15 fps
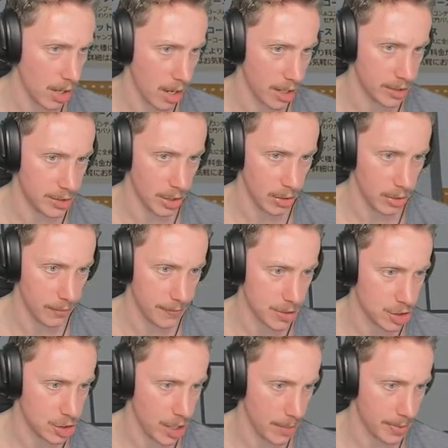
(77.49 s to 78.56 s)
I don't know if it's
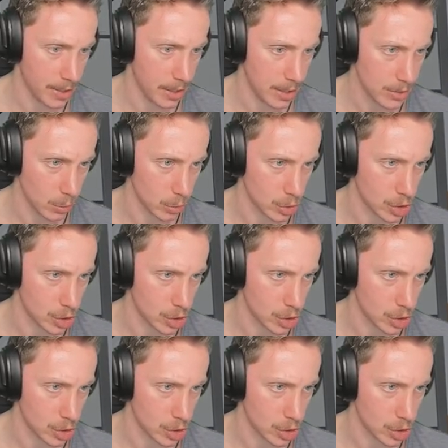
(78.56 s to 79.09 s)
Japanese or